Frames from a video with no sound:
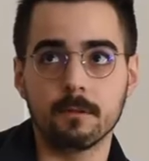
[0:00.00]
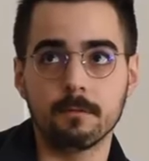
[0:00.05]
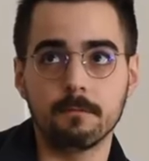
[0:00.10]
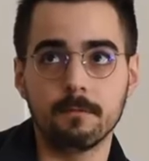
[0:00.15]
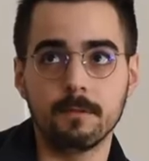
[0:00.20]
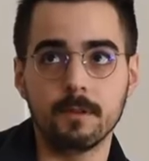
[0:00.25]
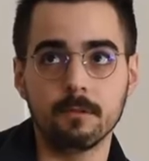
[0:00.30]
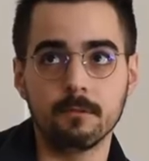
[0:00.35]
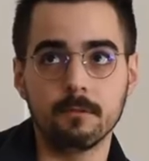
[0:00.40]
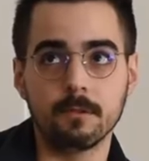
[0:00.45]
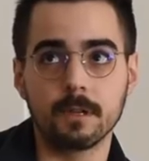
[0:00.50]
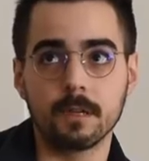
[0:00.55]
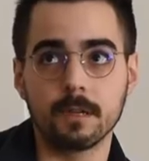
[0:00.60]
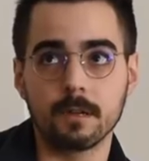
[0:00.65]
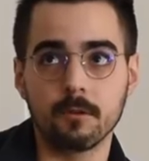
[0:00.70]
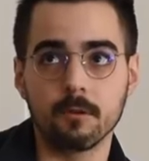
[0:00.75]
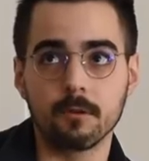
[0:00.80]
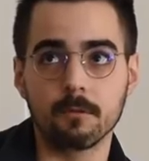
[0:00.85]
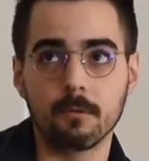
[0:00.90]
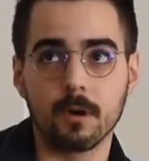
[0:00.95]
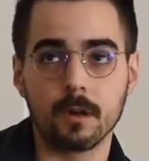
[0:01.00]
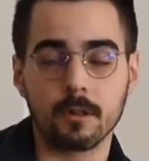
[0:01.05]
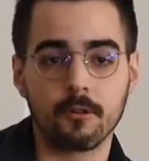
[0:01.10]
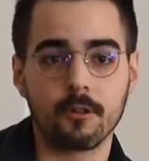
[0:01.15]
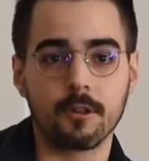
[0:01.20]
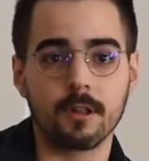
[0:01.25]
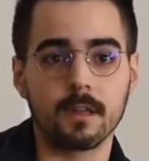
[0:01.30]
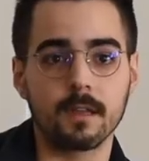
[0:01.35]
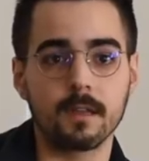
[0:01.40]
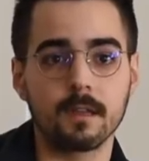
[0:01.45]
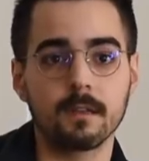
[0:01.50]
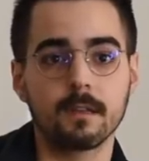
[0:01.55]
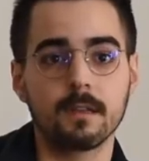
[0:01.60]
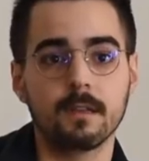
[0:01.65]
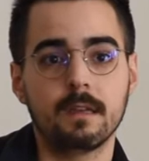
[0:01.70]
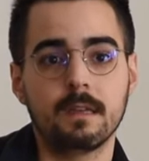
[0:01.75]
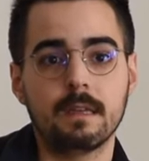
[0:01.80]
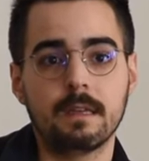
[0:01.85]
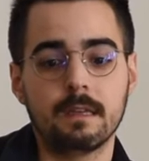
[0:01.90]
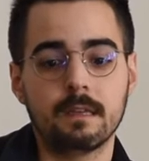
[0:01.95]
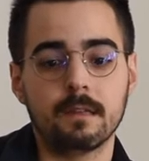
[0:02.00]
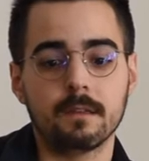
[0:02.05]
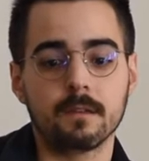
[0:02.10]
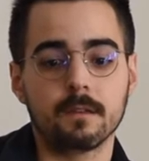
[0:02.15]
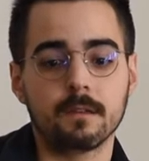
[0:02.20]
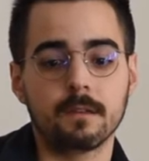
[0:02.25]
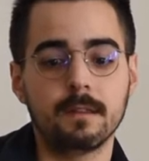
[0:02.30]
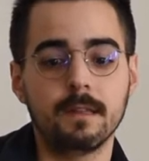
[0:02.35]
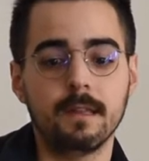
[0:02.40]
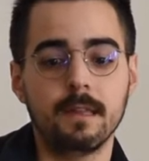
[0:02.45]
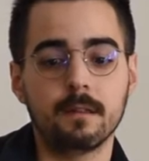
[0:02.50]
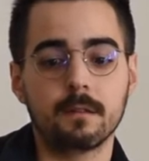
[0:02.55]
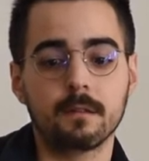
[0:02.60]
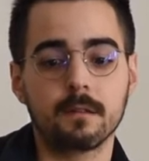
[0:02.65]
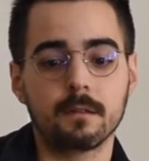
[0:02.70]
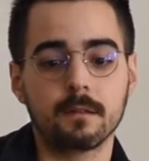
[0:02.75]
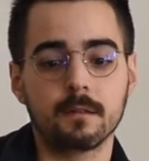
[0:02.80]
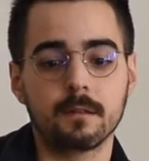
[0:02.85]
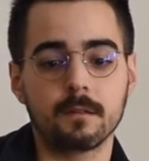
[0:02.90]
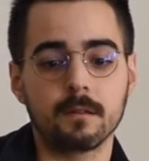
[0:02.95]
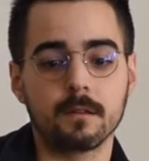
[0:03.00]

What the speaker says: viewing or watching these